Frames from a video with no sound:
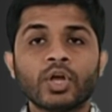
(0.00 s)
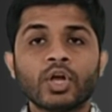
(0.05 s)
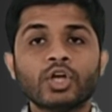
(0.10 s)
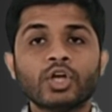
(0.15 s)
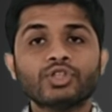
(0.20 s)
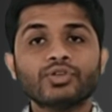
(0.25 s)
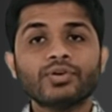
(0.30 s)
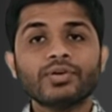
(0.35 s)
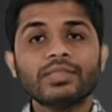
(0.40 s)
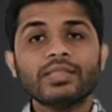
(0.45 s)

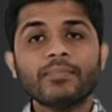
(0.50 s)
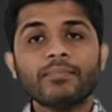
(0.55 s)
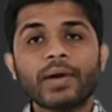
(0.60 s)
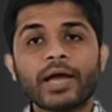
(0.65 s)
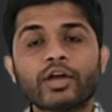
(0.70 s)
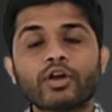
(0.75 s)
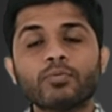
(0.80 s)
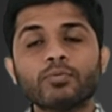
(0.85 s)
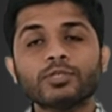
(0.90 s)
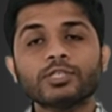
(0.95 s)
So in the
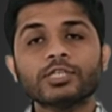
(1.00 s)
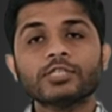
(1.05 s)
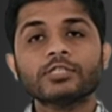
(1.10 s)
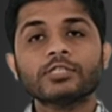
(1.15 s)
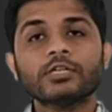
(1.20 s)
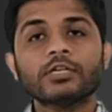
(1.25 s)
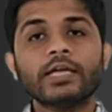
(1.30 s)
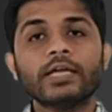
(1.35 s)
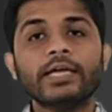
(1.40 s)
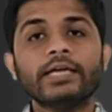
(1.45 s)

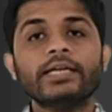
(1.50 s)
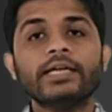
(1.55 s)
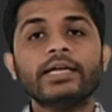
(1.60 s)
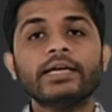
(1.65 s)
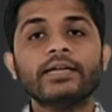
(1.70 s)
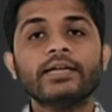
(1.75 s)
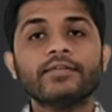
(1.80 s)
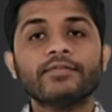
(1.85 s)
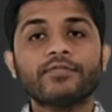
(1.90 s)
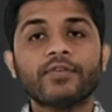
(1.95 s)
microprocessor
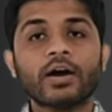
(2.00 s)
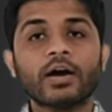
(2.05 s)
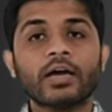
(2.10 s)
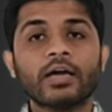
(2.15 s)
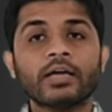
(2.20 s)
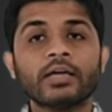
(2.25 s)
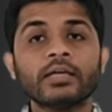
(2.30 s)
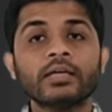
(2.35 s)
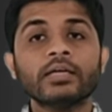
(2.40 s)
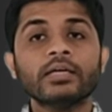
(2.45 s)

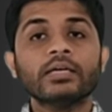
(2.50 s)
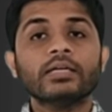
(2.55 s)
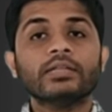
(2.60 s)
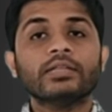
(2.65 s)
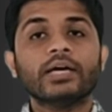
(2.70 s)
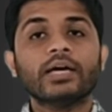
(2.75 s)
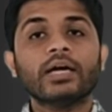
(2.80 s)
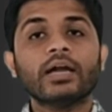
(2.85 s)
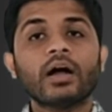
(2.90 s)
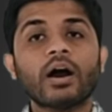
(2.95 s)
8085
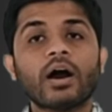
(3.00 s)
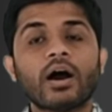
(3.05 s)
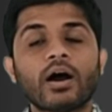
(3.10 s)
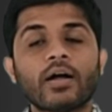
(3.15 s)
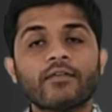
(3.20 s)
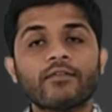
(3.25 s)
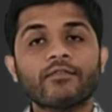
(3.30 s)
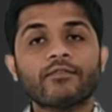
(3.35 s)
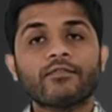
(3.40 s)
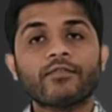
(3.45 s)
there
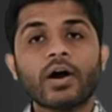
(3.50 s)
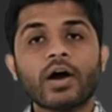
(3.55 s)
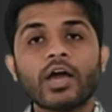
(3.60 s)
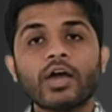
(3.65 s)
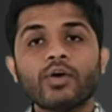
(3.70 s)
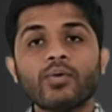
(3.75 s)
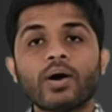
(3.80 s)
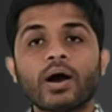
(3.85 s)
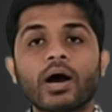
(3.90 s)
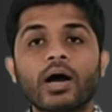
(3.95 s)
are
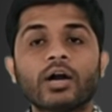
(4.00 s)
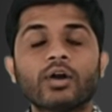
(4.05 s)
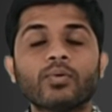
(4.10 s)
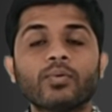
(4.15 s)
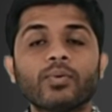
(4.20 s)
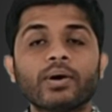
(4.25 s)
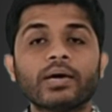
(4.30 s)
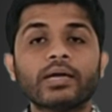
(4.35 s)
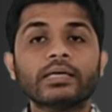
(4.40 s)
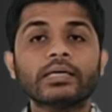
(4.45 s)
5
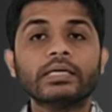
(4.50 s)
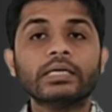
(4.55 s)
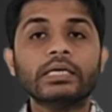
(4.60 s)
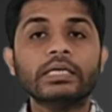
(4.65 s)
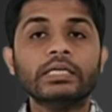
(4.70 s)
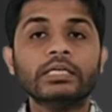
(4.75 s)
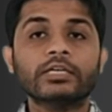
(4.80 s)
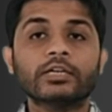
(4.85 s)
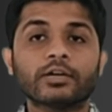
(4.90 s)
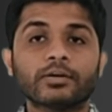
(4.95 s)
hardware
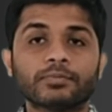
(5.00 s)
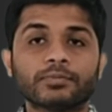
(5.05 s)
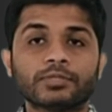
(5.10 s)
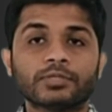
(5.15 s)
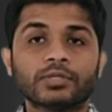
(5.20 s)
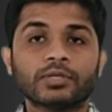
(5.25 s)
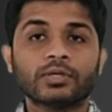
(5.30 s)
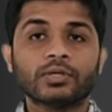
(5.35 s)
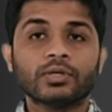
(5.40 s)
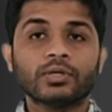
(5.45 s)

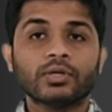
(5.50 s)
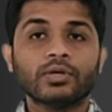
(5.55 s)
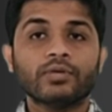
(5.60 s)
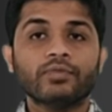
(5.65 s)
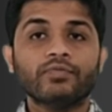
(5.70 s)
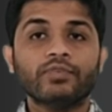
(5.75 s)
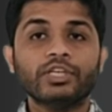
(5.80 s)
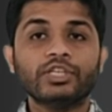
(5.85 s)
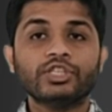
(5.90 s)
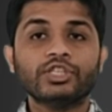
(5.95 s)
interrupts,
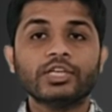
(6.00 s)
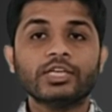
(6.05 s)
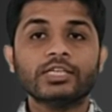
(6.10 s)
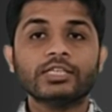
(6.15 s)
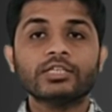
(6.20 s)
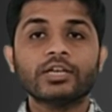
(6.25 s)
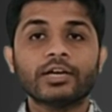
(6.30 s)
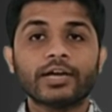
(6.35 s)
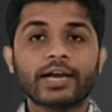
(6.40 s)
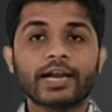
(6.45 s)
which
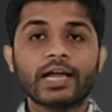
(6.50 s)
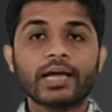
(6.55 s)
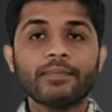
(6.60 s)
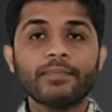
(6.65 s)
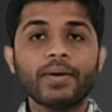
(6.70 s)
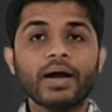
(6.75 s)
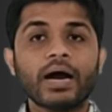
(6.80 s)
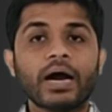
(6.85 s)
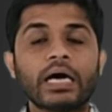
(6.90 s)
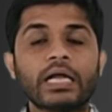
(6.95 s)
is
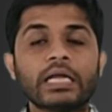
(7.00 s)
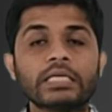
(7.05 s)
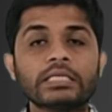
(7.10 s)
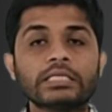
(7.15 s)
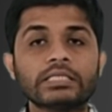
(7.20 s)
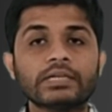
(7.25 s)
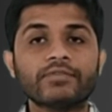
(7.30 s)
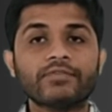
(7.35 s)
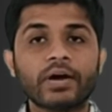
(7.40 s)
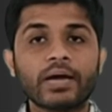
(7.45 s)
trap,
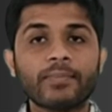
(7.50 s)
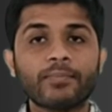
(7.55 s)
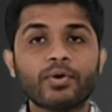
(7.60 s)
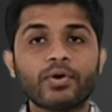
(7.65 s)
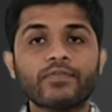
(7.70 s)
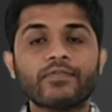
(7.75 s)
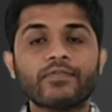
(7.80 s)
RST 5.5,